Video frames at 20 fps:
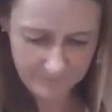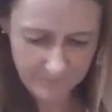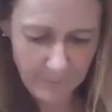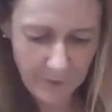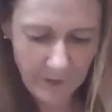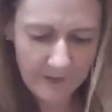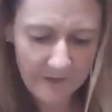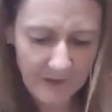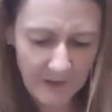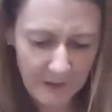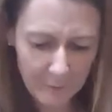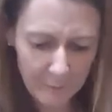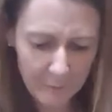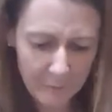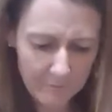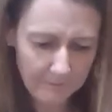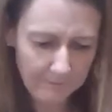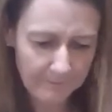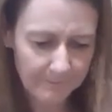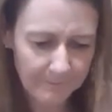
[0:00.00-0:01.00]

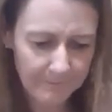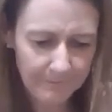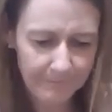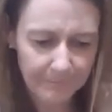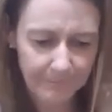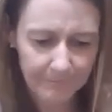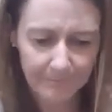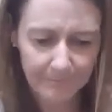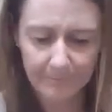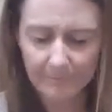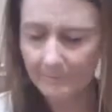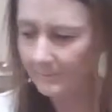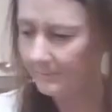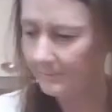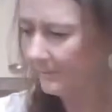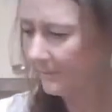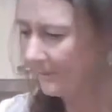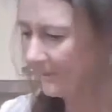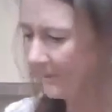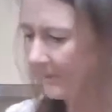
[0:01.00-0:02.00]
rectangle.
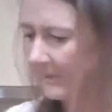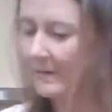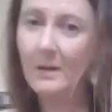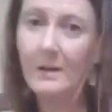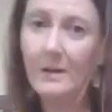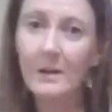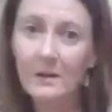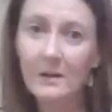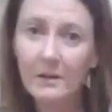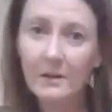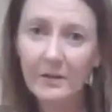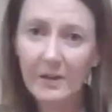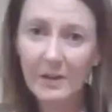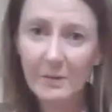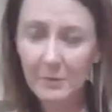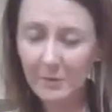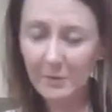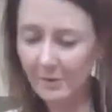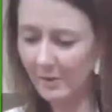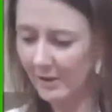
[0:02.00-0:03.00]
Just
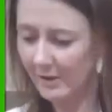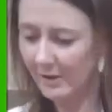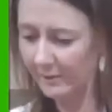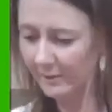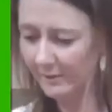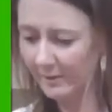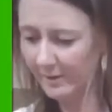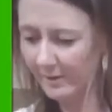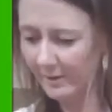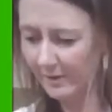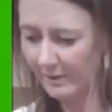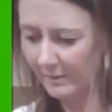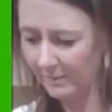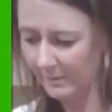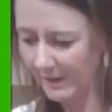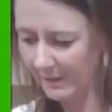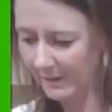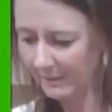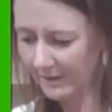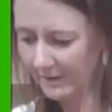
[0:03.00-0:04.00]
Just keep an eye on the
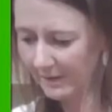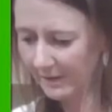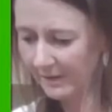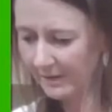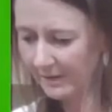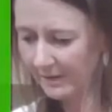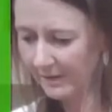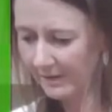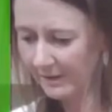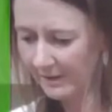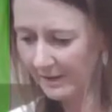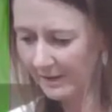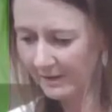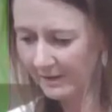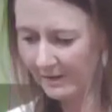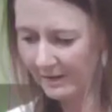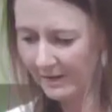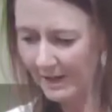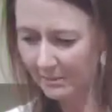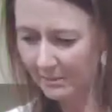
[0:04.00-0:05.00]
pumpkin and
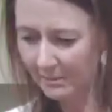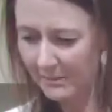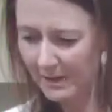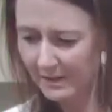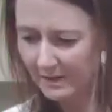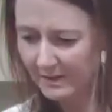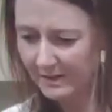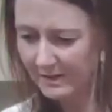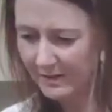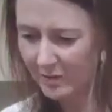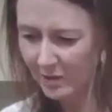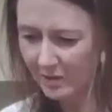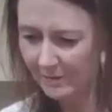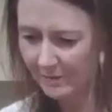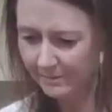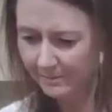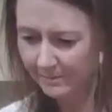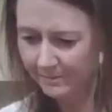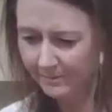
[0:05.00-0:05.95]
the lamb mixture.